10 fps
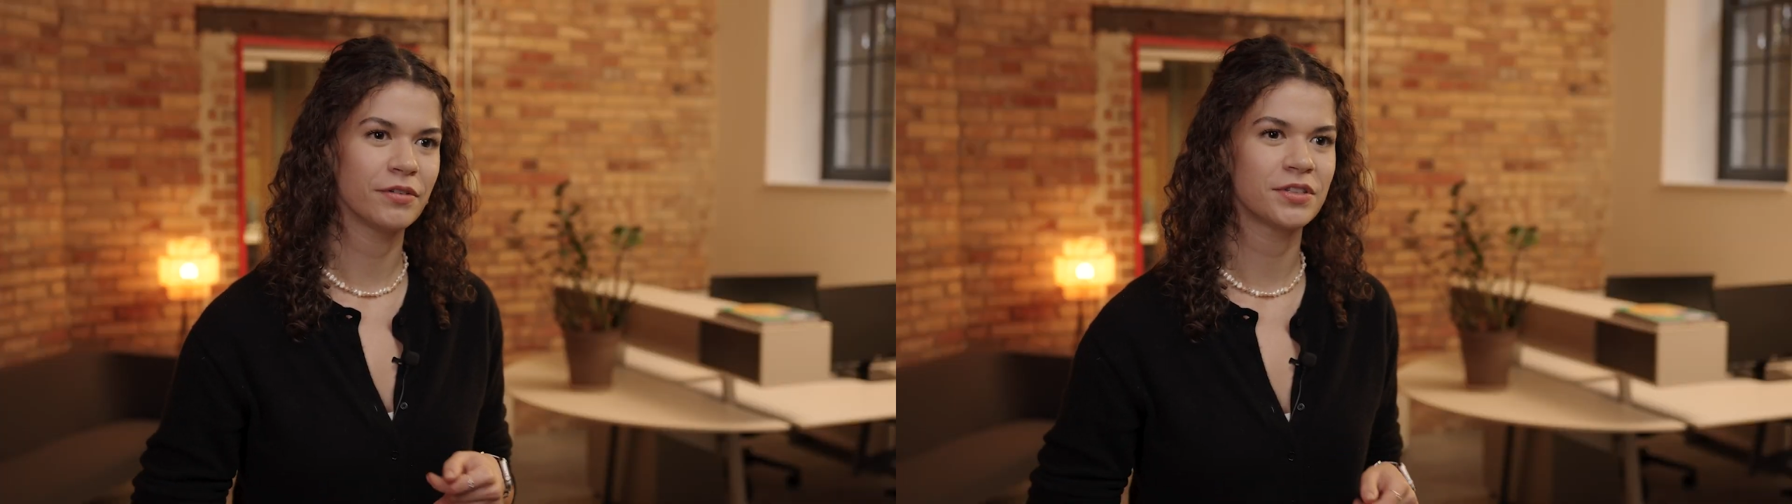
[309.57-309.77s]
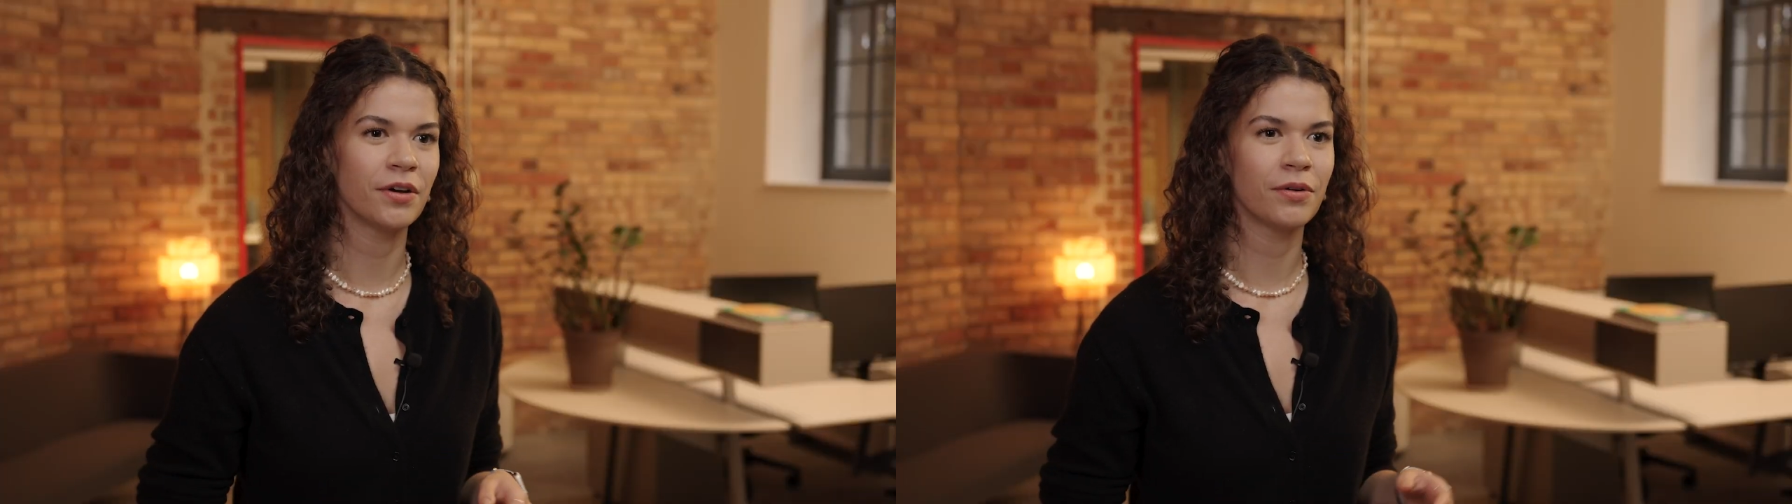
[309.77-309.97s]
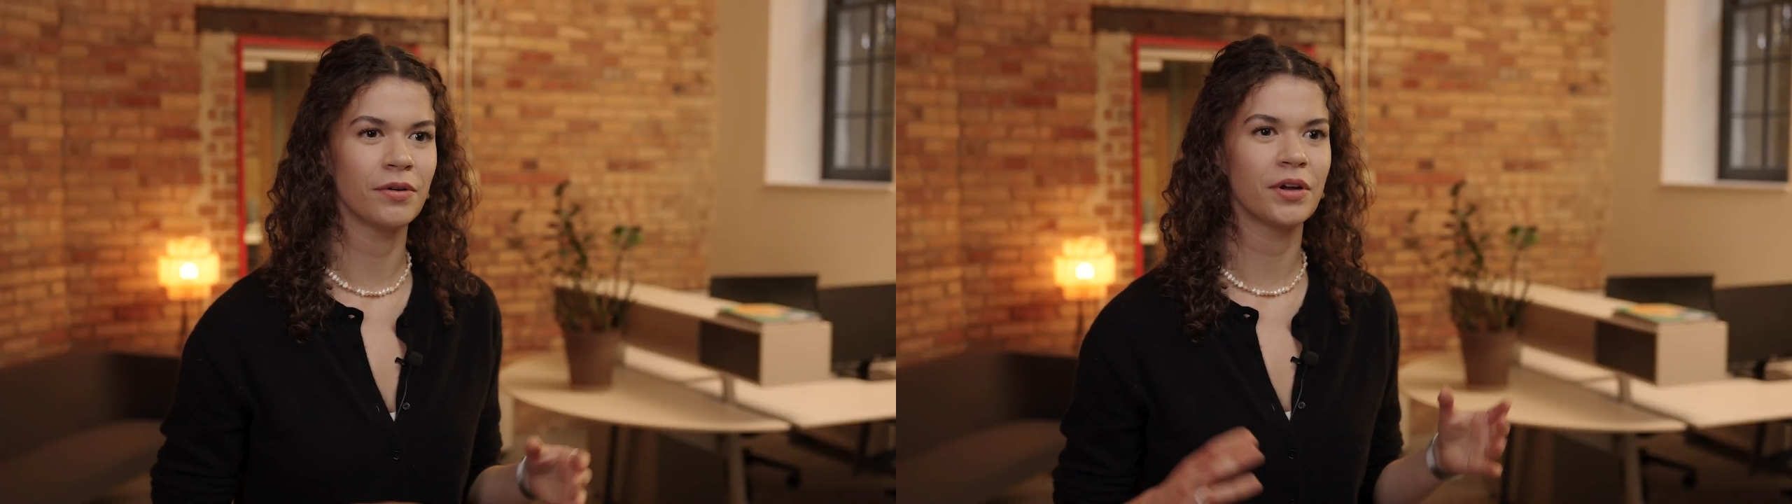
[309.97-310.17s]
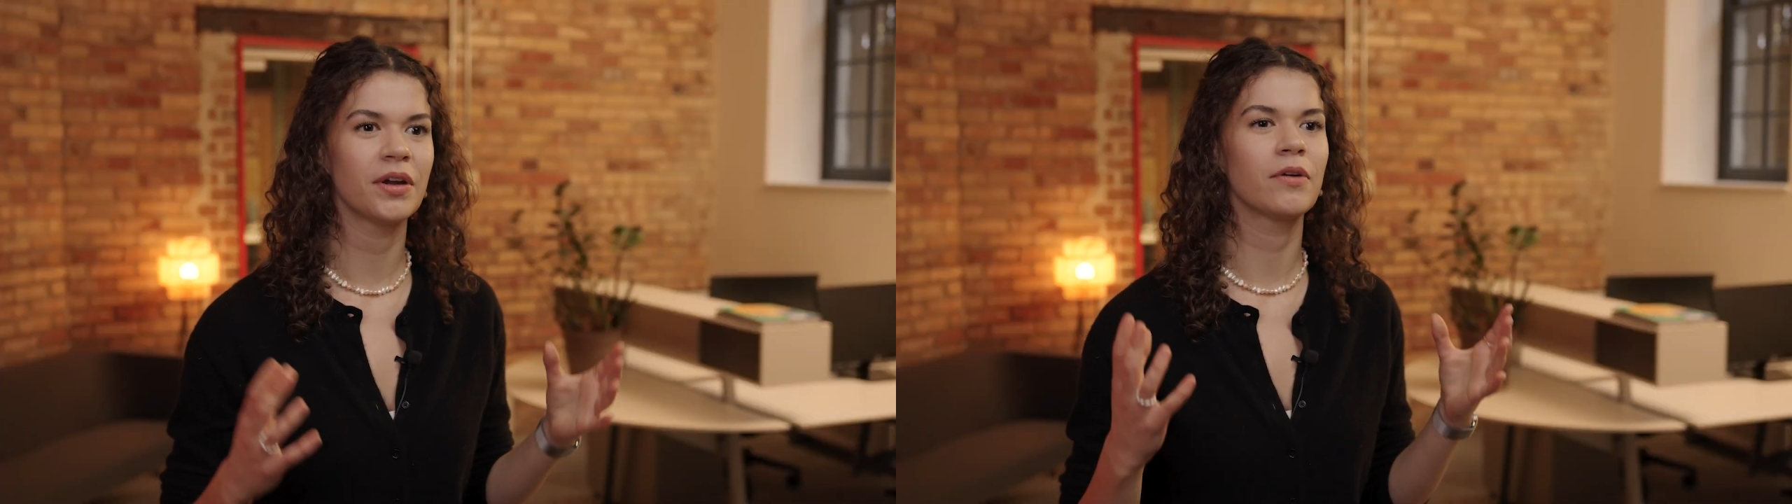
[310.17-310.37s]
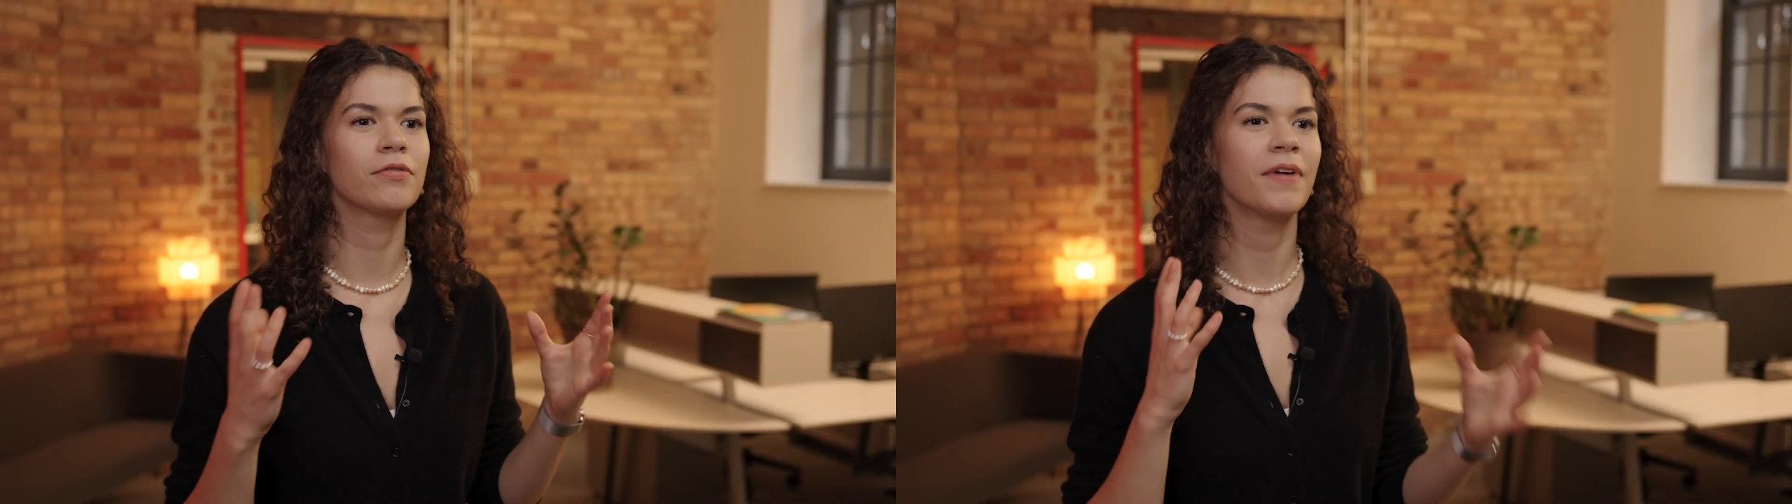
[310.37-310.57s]
So
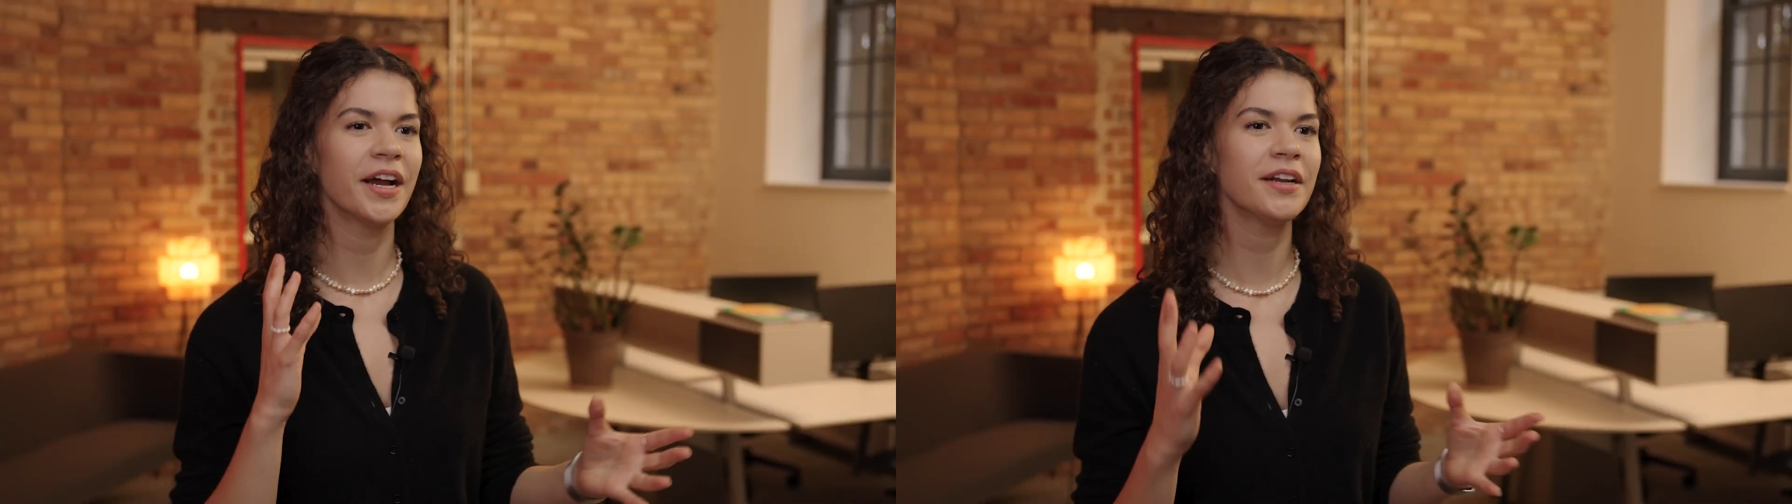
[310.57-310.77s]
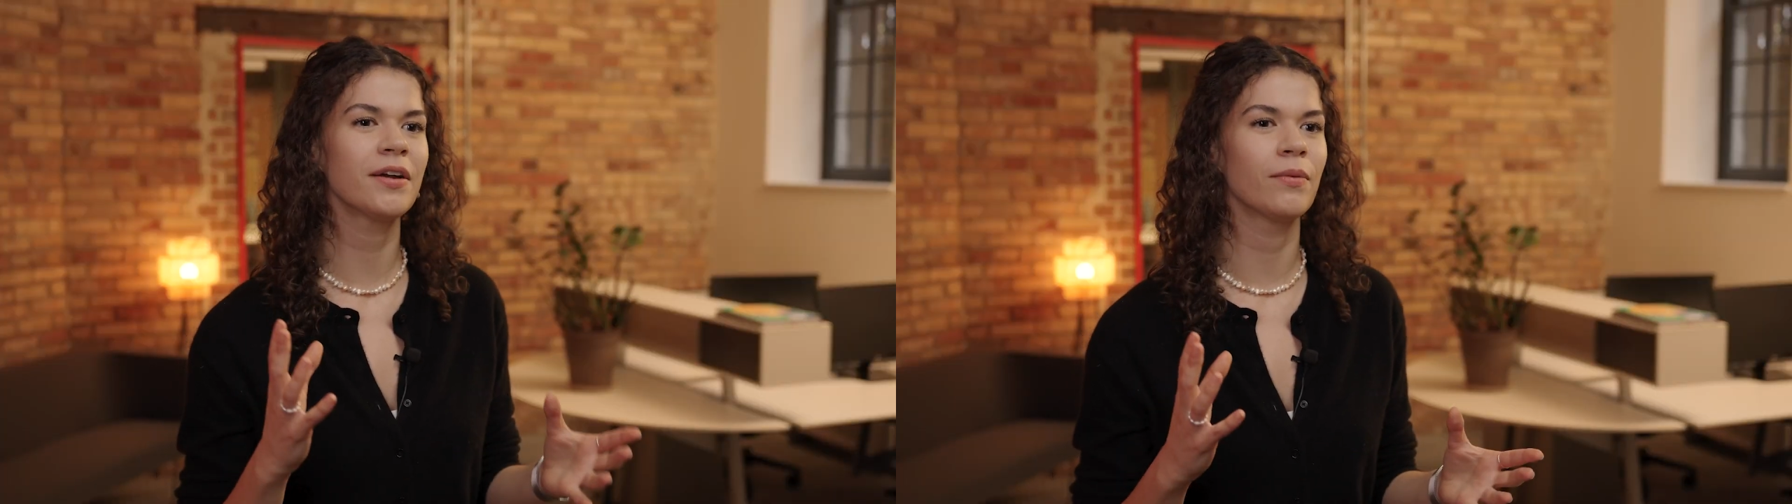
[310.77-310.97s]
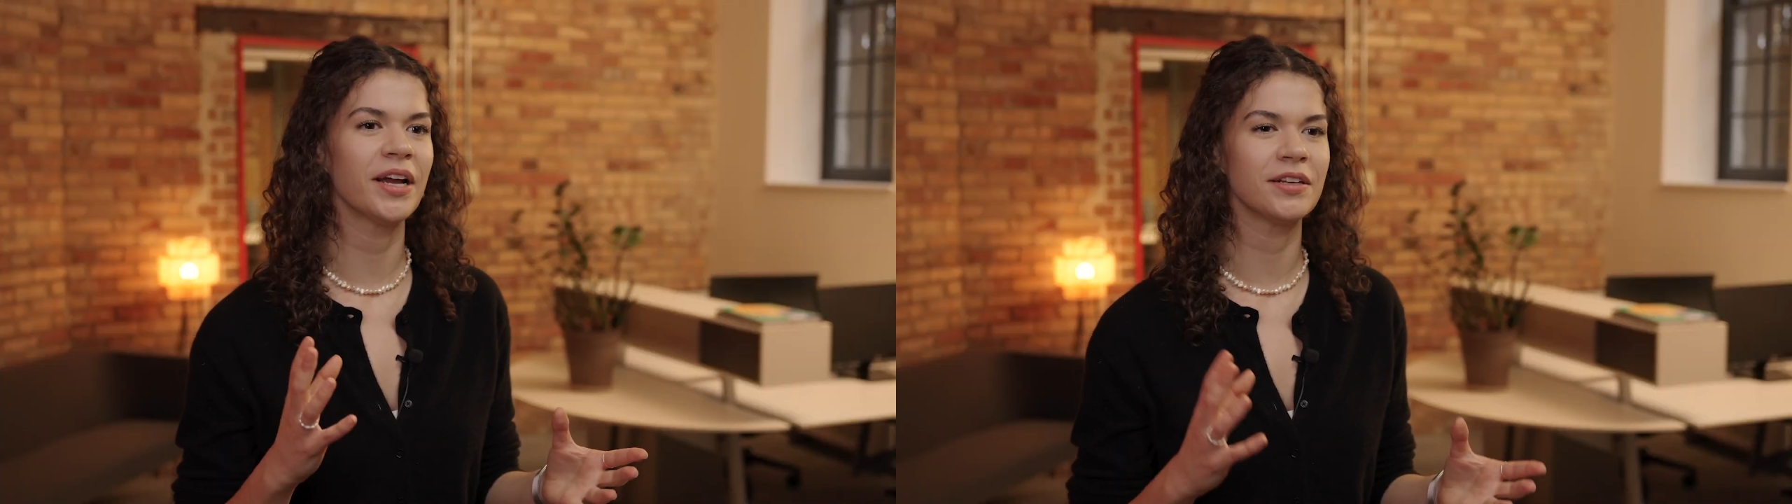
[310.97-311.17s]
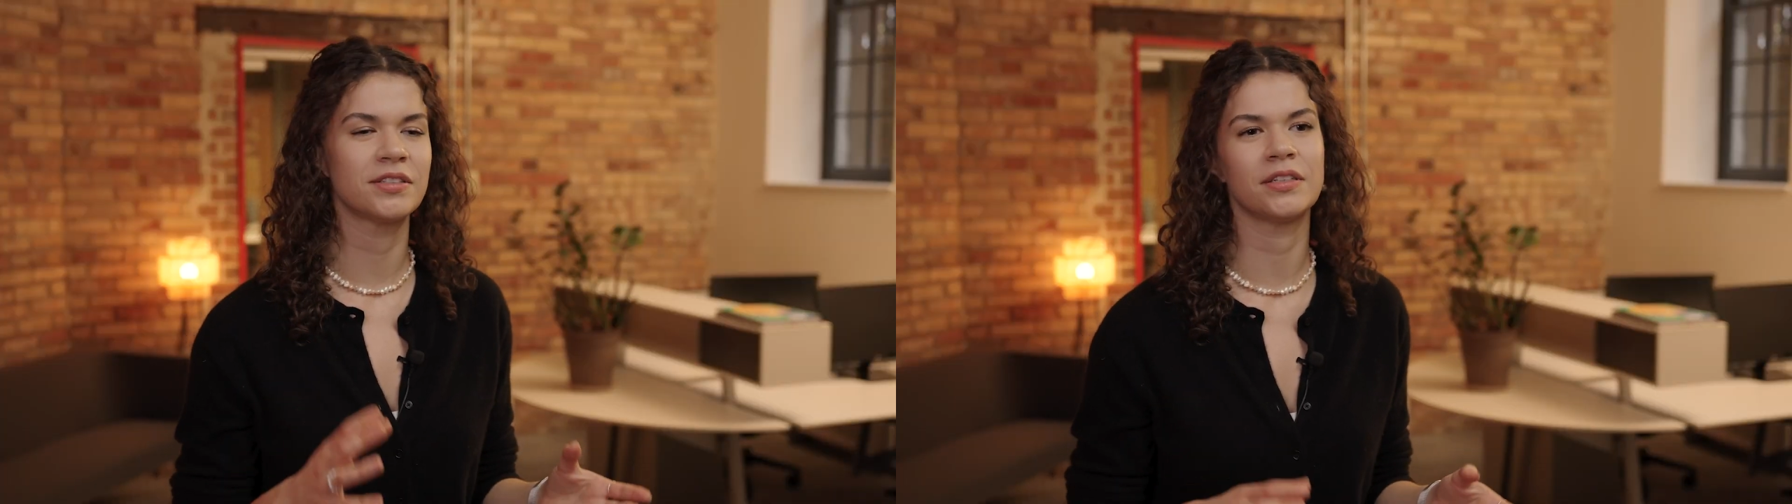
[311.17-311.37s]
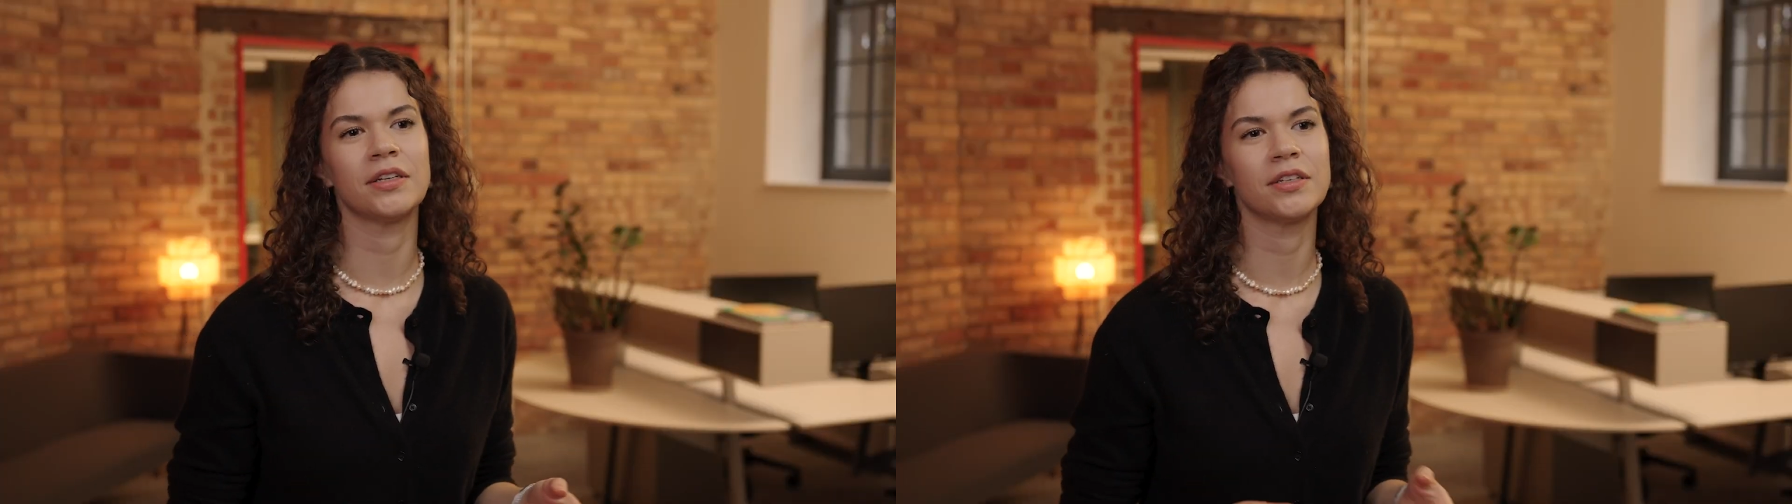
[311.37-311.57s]
finding ways
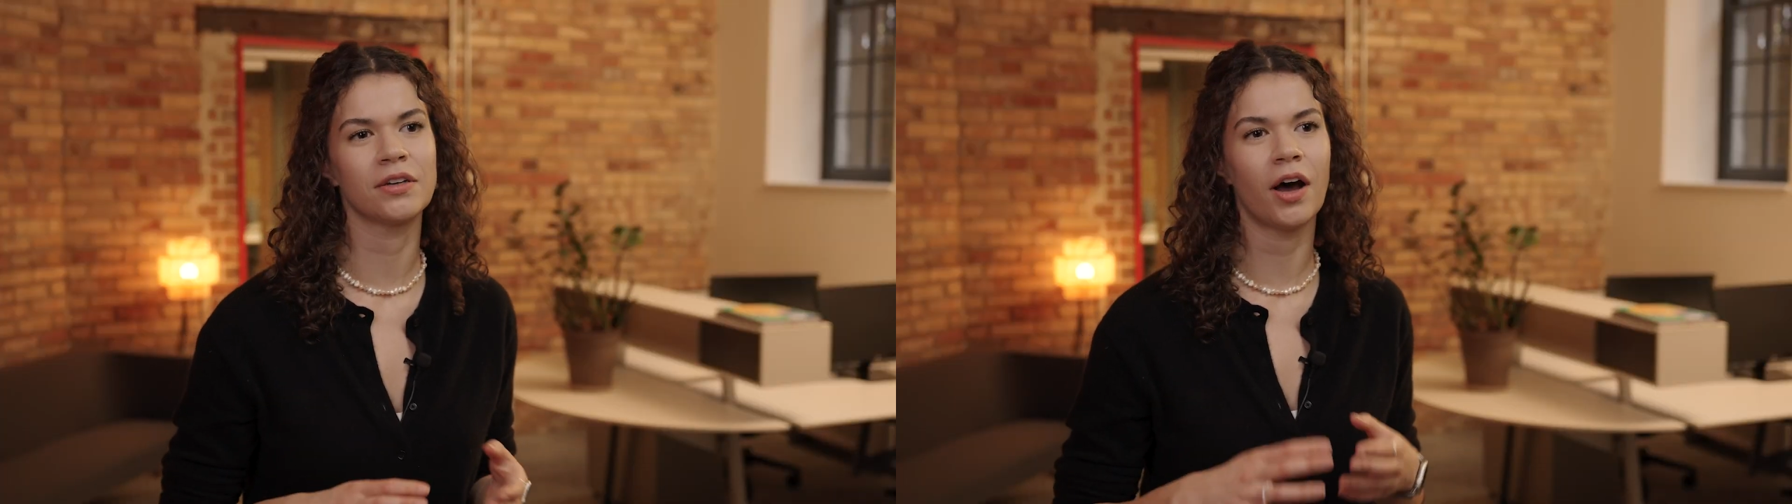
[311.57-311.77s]
to